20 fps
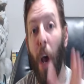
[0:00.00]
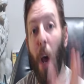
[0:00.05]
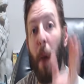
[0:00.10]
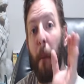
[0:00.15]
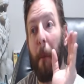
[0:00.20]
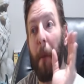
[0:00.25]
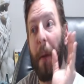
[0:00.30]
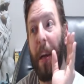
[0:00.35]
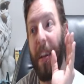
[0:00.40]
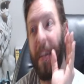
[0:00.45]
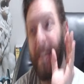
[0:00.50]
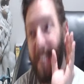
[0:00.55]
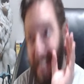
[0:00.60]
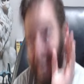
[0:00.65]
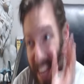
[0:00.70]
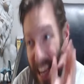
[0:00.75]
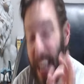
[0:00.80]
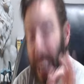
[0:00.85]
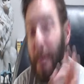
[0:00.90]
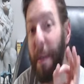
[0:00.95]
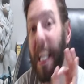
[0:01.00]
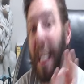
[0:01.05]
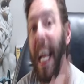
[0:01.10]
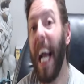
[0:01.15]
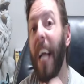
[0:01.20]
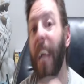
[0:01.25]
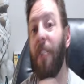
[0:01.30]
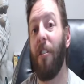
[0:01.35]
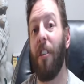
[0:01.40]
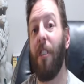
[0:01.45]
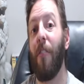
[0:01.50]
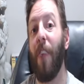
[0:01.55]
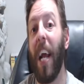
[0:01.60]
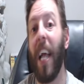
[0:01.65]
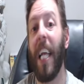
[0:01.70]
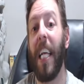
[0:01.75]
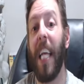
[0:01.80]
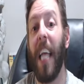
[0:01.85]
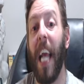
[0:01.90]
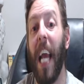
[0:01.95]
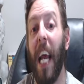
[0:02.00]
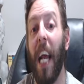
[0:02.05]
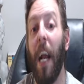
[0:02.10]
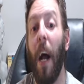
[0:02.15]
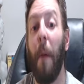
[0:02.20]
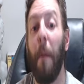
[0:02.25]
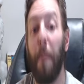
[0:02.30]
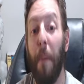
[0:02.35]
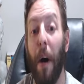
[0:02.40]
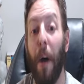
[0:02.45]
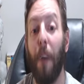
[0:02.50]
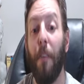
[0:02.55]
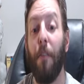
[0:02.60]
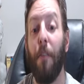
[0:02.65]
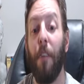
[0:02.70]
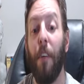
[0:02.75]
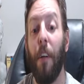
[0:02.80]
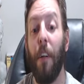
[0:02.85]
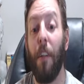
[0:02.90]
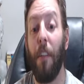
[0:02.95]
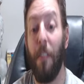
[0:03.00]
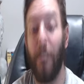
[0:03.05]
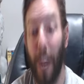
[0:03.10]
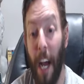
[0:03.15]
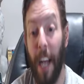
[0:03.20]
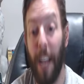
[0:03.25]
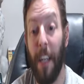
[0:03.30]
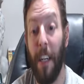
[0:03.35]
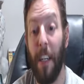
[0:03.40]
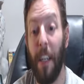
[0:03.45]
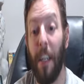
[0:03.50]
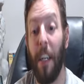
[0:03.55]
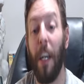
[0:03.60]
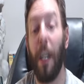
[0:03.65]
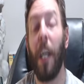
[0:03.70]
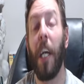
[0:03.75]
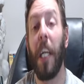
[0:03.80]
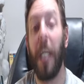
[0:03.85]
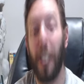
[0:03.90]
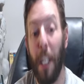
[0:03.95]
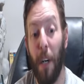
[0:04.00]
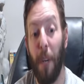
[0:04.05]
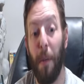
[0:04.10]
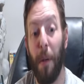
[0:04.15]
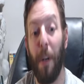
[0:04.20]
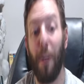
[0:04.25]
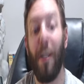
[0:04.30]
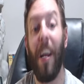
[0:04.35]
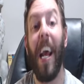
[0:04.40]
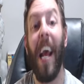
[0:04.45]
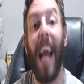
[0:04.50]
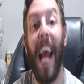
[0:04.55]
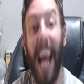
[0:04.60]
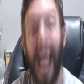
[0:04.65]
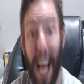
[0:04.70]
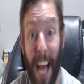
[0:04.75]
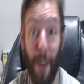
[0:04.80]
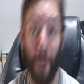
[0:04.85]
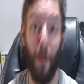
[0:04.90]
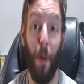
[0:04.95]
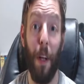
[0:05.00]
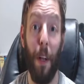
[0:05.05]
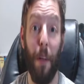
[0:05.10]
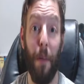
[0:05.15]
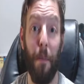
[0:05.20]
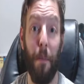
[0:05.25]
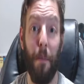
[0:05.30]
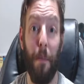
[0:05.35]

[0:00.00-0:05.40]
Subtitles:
but does anybody actually rank Yan above Tiger, Gilbert, and Willem?